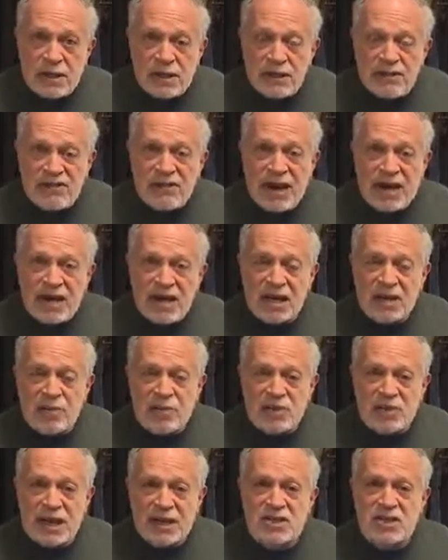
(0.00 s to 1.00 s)
fighting to
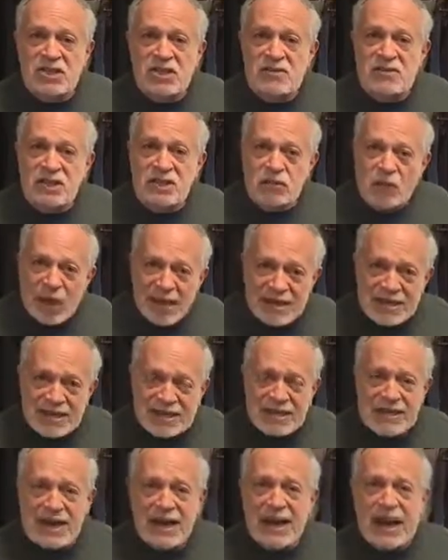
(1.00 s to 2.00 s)
protect civil
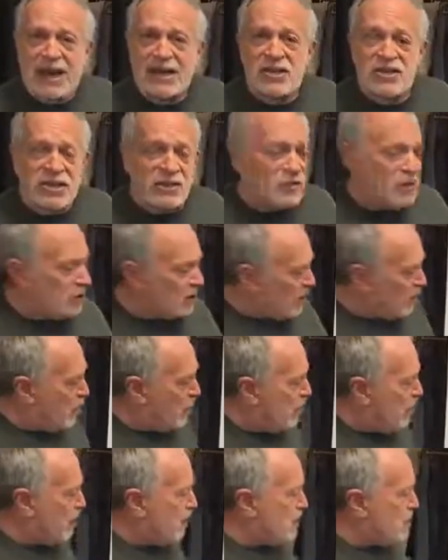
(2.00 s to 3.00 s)
rights and civil
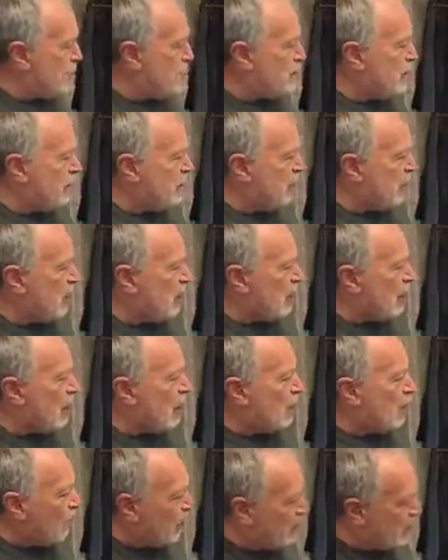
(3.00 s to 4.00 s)
liberties
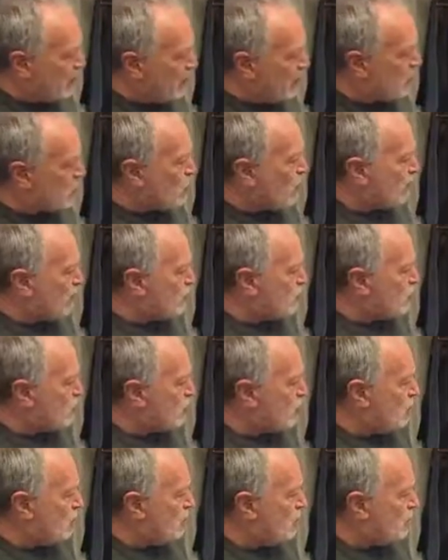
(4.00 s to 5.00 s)
and women's right to
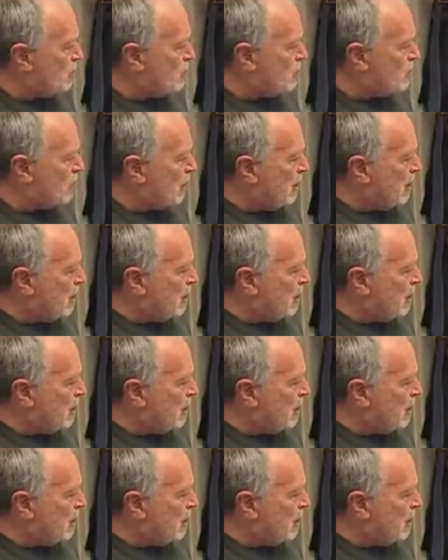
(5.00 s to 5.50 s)
choose